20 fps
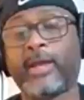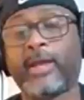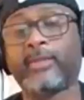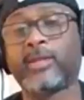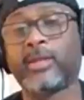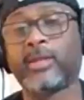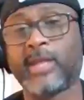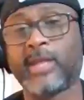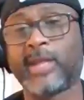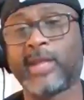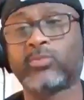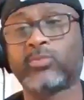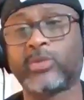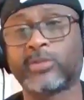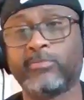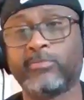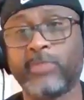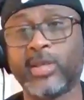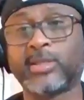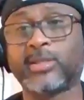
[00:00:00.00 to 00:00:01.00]
think that's what's
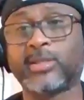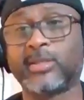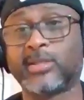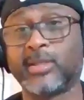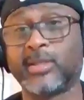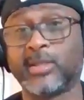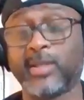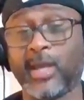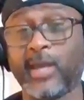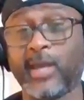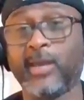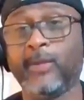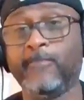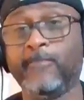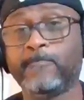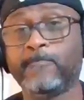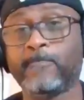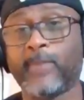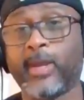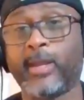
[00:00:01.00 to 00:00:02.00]
missing today
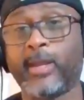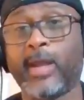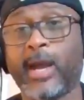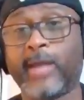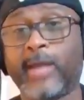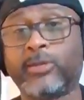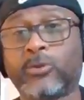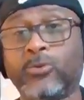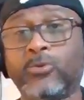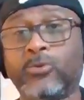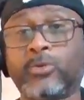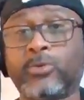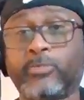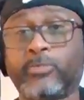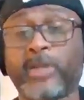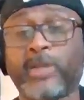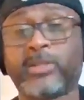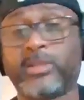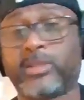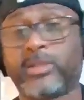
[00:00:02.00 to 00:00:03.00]
in high school,
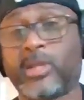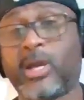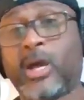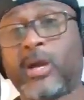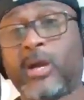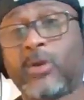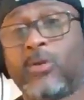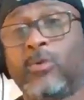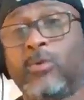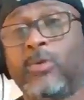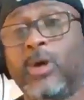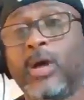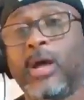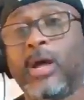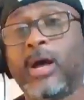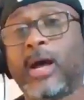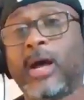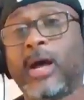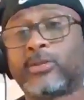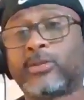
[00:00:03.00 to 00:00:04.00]
especially Chicago
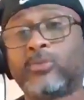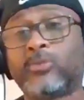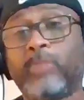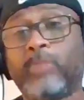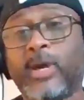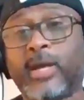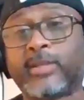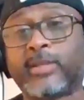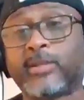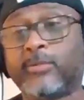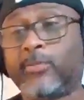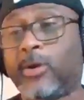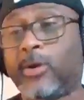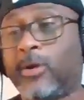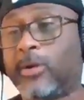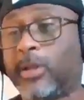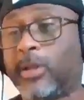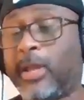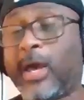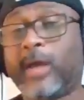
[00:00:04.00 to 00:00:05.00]
high school
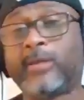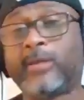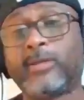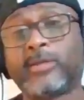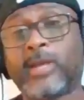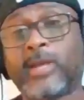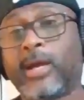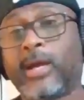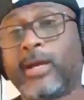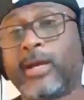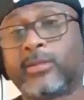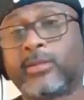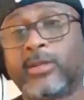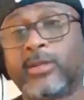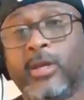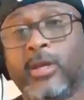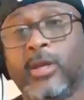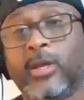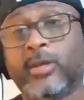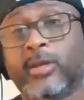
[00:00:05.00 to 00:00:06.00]
basketball. A lot of these guys
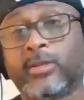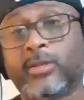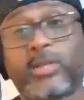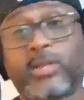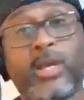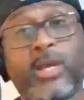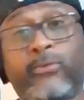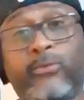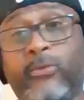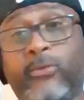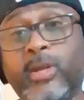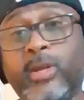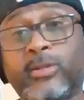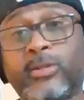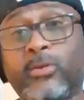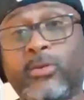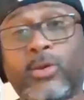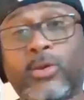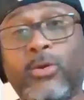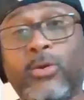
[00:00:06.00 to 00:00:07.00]
stay friends
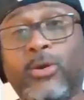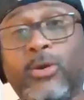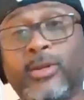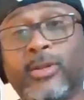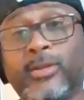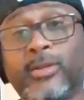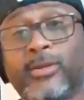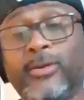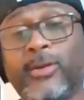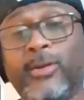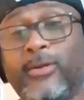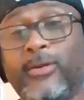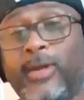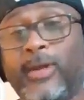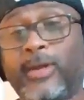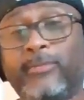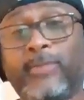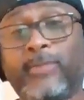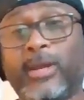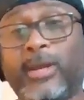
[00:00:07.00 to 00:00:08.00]
on the court, you know,
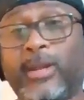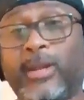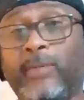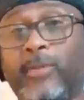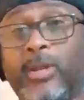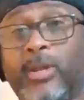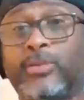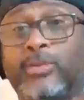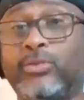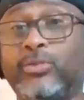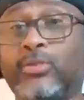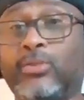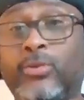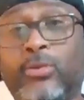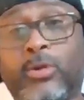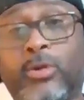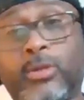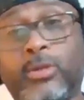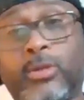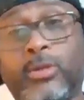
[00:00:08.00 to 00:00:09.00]
like, man, I'm gonna let you
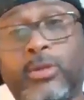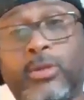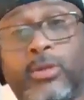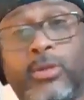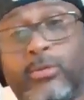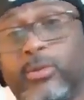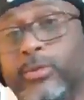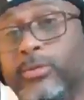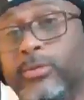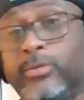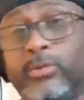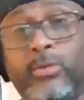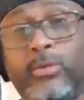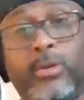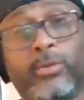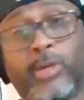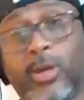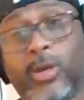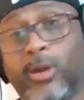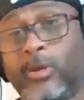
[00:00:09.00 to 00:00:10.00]
score, you
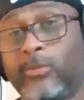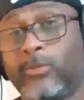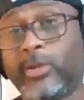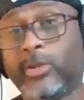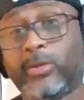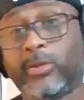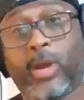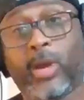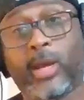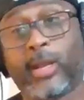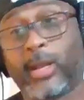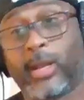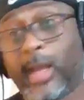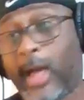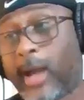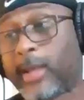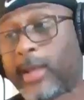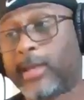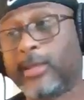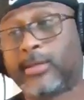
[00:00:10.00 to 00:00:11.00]
score. No, we trying to lock
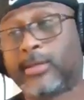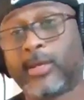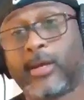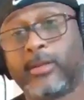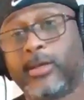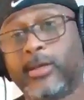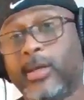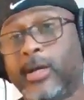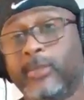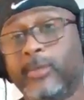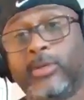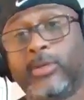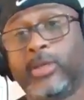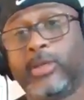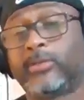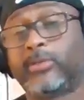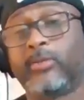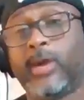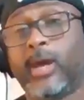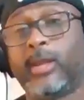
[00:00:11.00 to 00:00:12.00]
each other up. We ain't
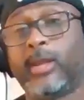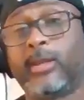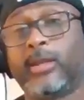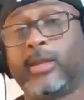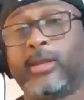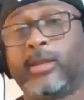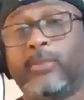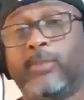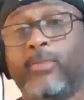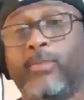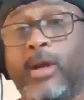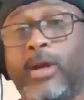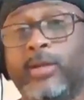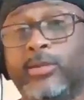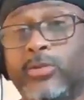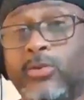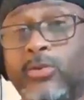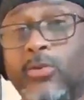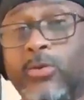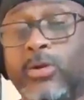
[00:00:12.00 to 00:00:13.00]
trying to let anybody
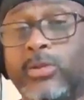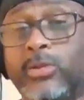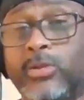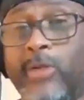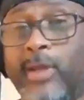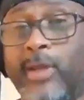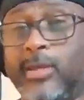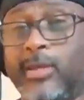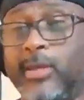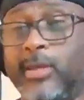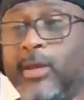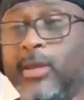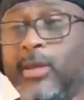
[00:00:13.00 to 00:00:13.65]
score. So I think